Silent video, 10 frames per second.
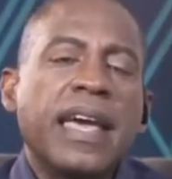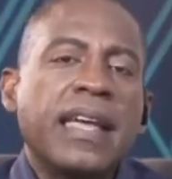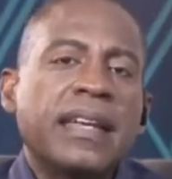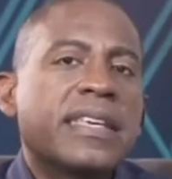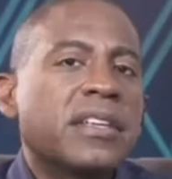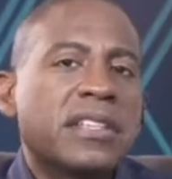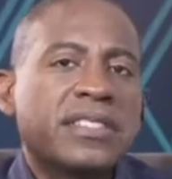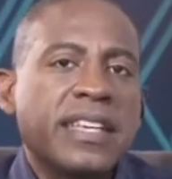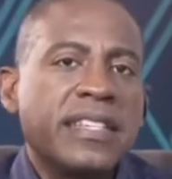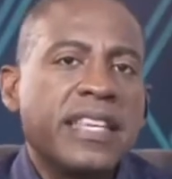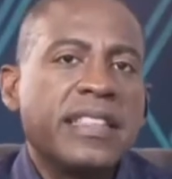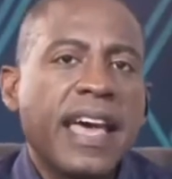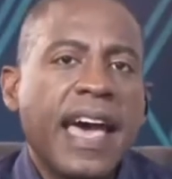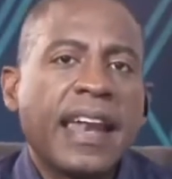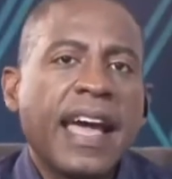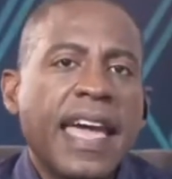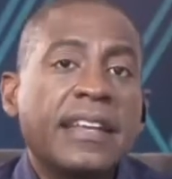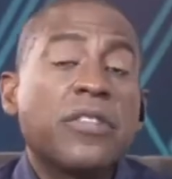And Nikhil, as I did that, I had